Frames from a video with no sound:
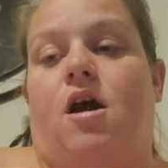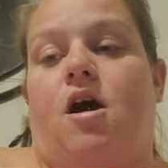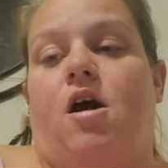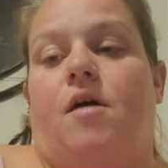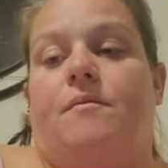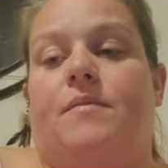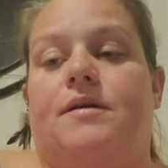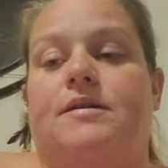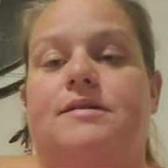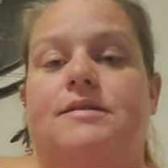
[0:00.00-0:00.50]

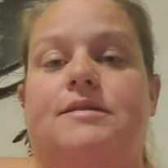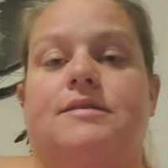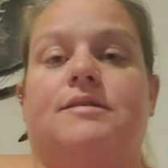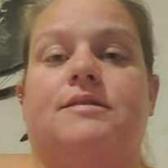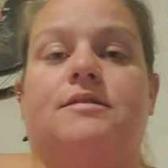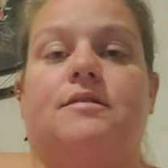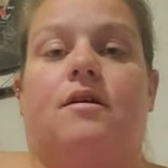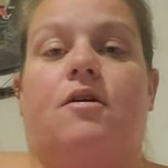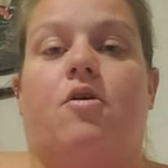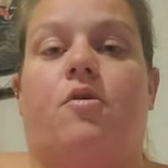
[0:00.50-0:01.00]

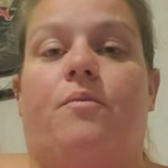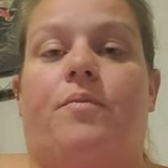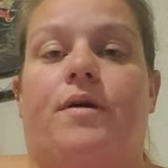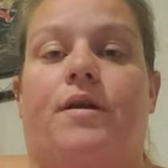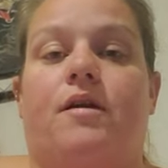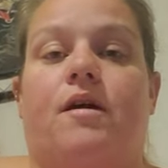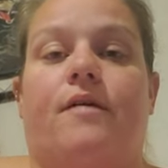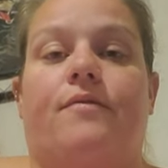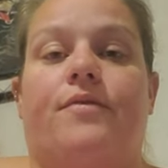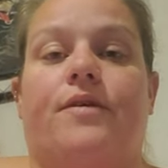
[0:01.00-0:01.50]
comments
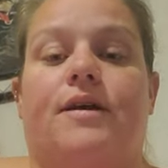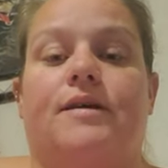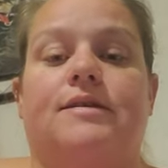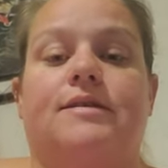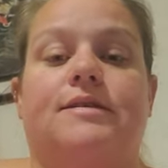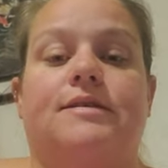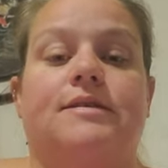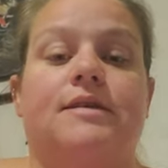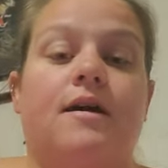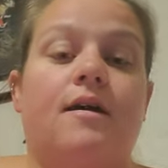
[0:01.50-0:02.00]
open on
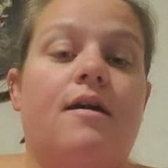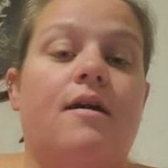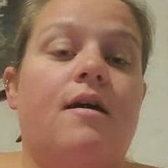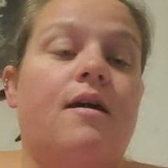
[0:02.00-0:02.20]
this